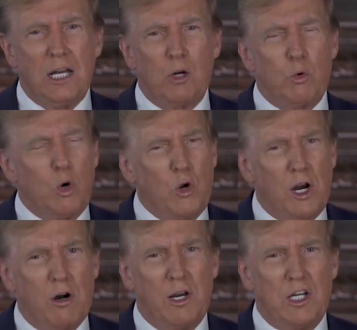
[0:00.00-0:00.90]
It'll ruin
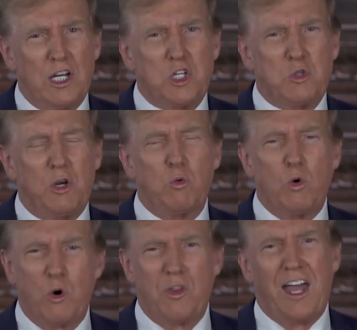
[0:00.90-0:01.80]
our industry,
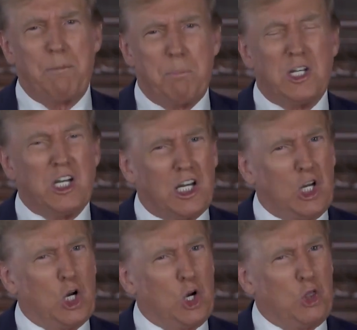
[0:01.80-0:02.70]
ruin that
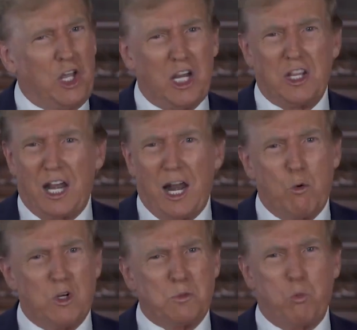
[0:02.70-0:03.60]
particular thing that I
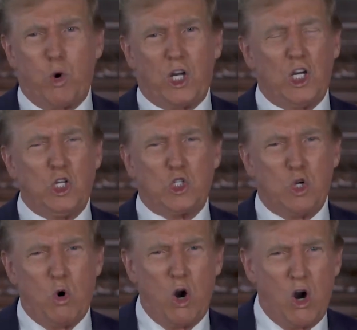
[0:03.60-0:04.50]
was working
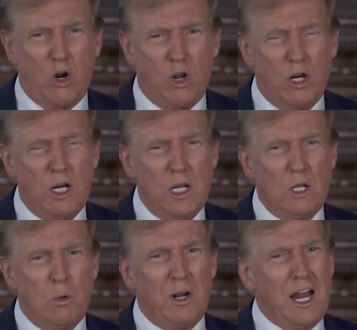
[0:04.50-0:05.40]
so hard on.
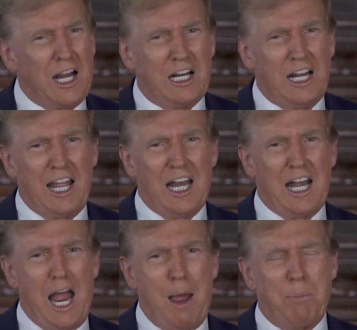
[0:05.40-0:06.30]
We're not going to let
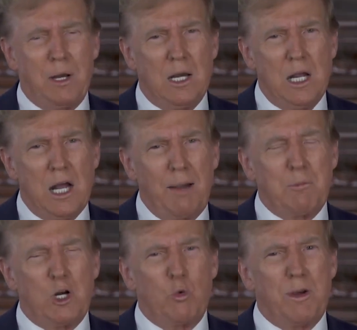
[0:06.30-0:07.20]
it happen. I'm
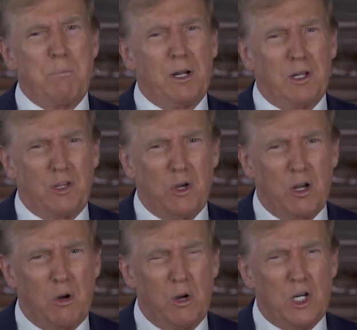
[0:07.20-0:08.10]
going to rebuild the
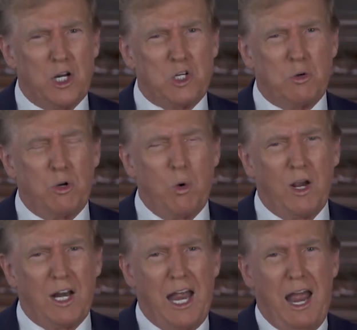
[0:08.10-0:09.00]
auto industry.
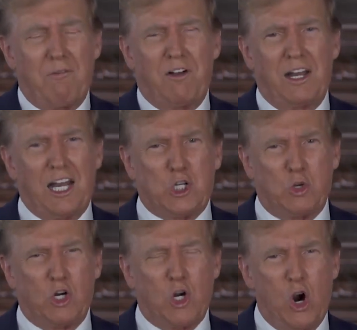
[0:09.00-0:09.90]
We're going to have
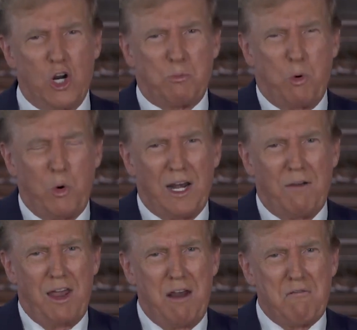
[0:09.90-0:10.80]
electric cars, but we're
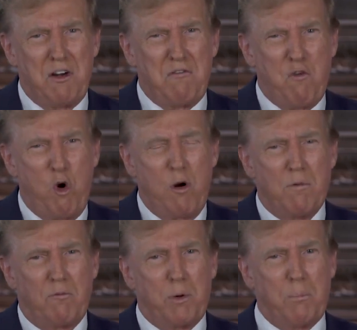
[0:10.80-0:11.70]
have every
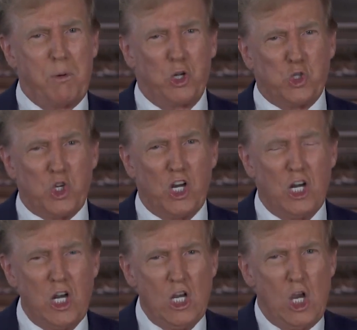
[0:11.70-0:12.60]
form of
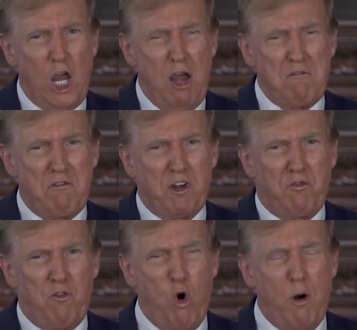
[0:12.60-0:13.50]
propulsion, every
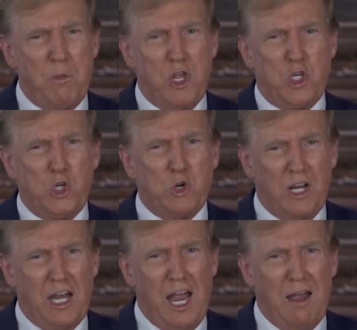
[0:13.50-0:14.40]
form that you
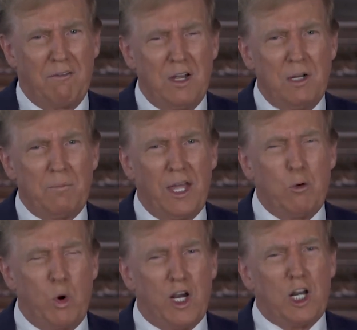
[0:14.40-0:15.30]
can have.
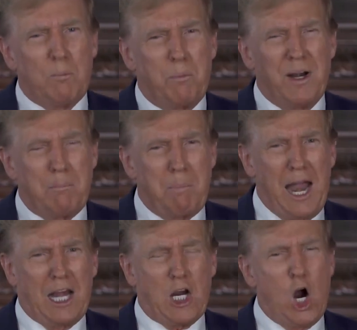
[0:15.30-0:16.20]
And we're going to bring
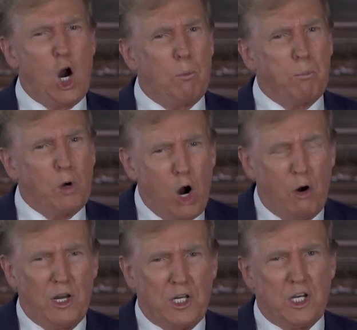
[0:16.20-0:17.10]
back our
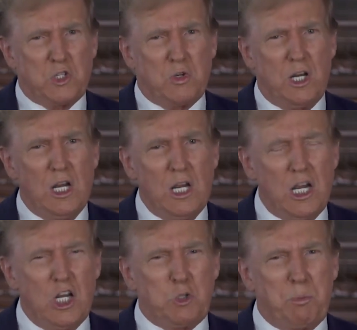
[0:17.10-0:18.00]
car industry.
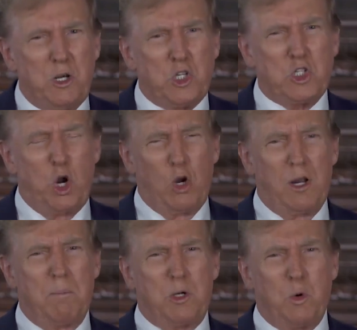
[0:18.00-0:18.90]
It's been
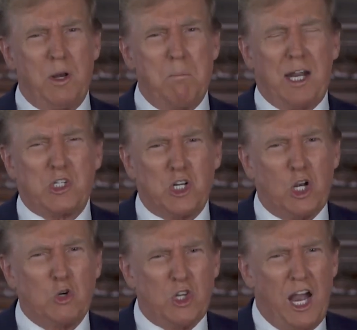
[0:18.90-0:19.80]
stolen between
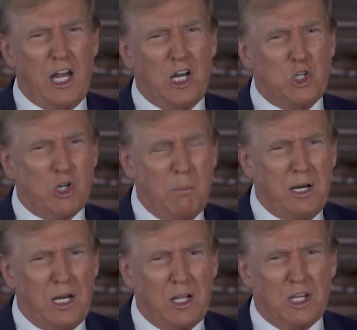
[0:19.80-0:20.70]
Mexico, China, and so
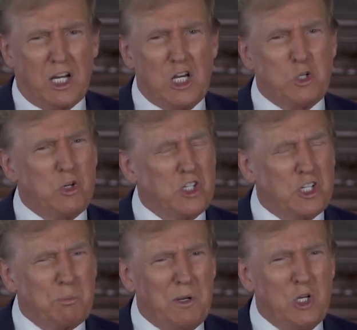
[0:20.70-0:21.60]
many other countries.
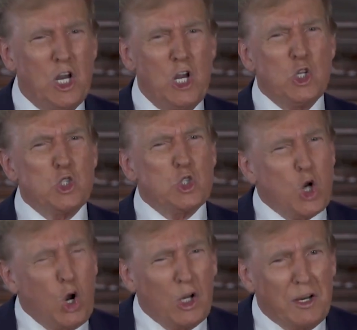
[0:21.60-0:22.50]
It's been
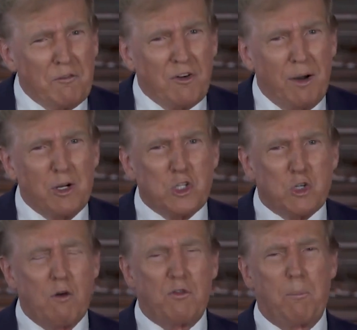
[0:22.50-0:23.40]
stolen from us
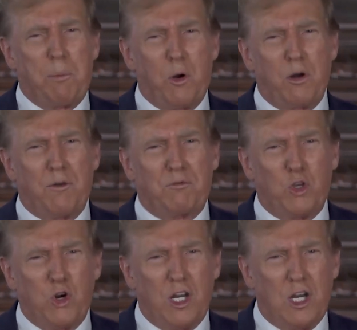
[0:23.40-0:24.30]
over a period of
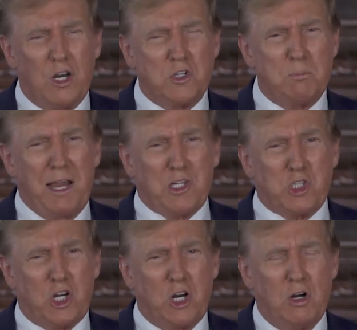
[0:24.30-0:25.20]
30 years.
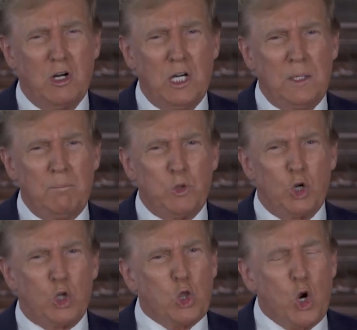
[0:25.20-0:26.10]
Mexico
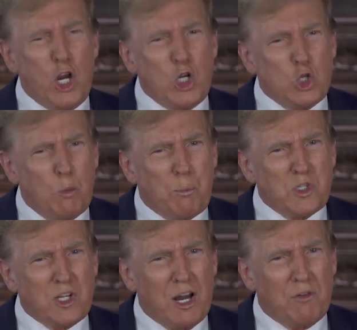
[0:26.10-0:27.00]
took
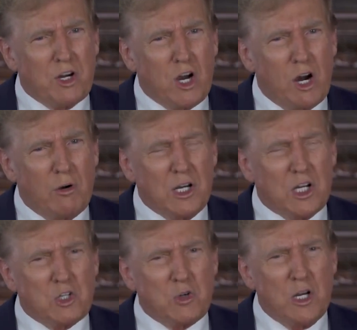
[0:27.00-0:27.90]
32% of our car
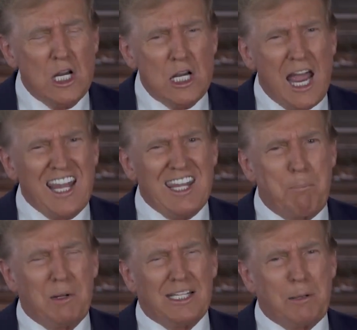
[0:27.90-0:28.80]
industry, and they're
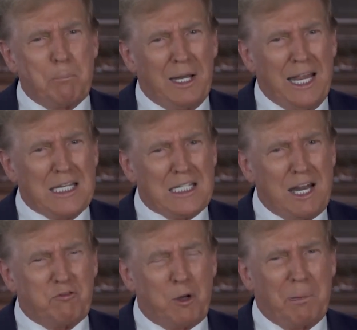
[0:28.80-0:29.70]
building plant
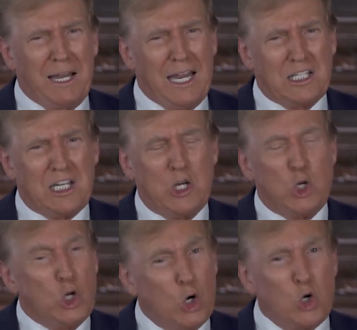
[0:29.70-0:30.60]
after plant. And
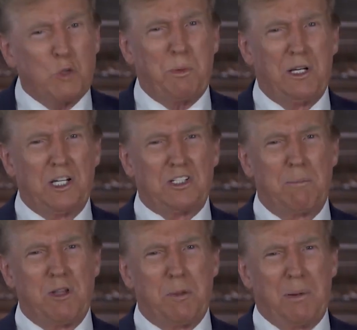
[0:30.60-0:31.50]
you know who's building
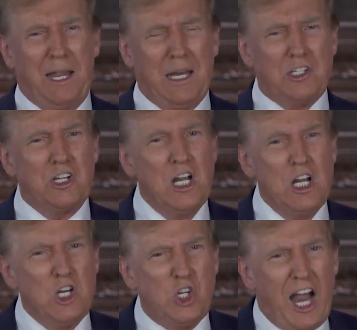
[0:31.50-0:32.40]
some of the plants?
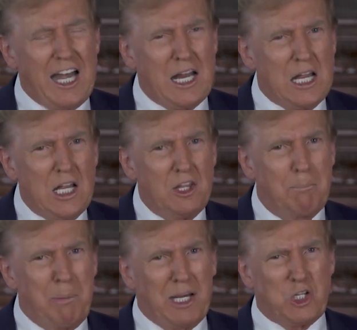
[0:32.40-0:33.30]
China, the
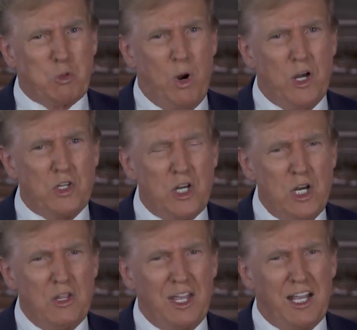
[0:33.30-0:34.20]
biggest ones.
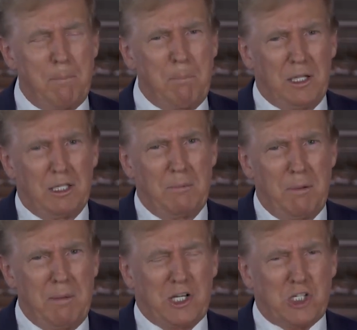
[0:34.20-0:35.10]
They're going to build them
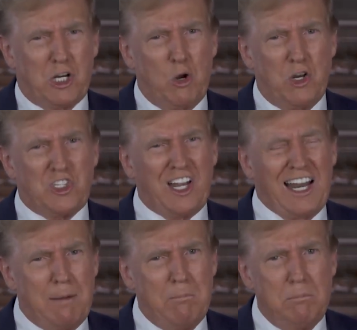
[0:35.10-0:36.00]
in Mexico and
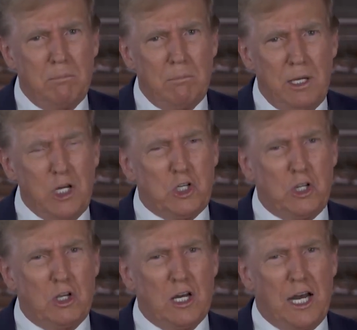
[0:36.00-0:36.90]
sell them into
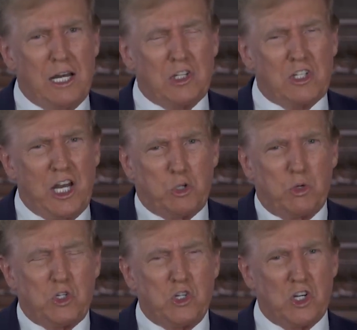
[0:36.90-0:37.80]
the United States,
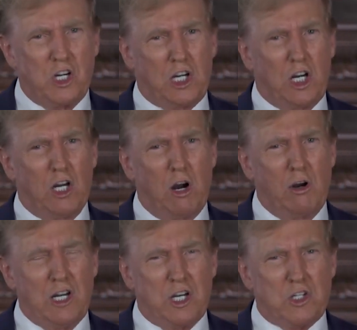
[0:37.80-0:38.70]
which is going to kill
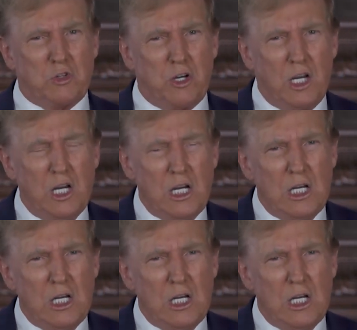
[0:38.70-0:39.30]
our industry.